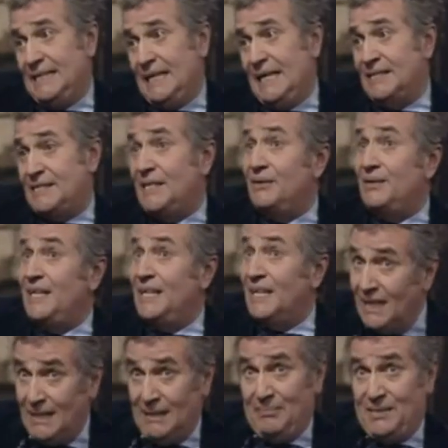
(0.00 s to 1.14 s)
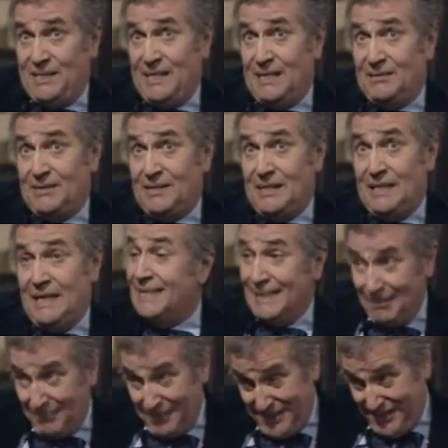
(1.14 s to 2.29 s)
And so they hurl themselves, like the
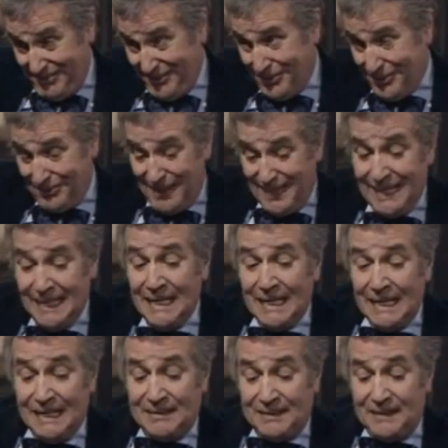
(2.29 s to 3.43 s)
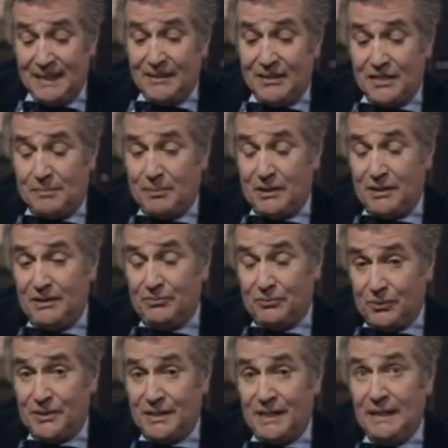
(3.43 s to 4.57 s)
lemmings of Norway, into the nearest body of
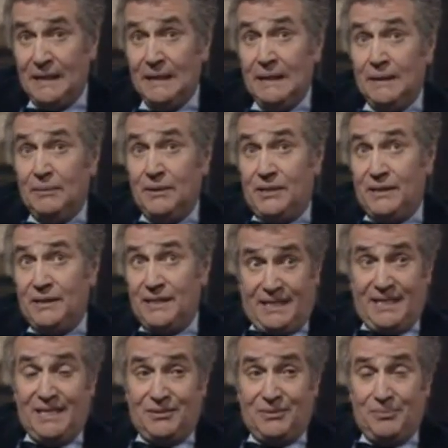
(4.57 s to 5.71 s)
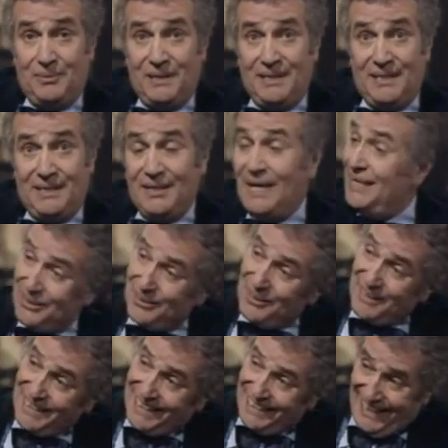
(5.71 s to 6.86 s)
water, which in this case would be the Grand
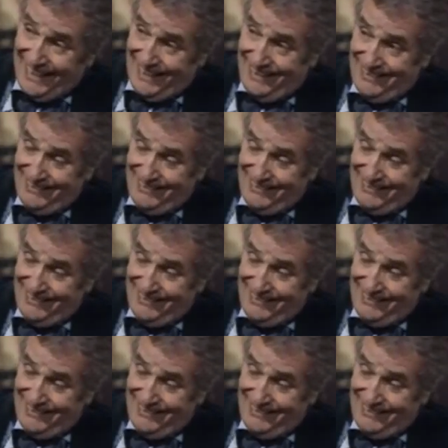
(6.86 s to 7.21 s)
Union Canal.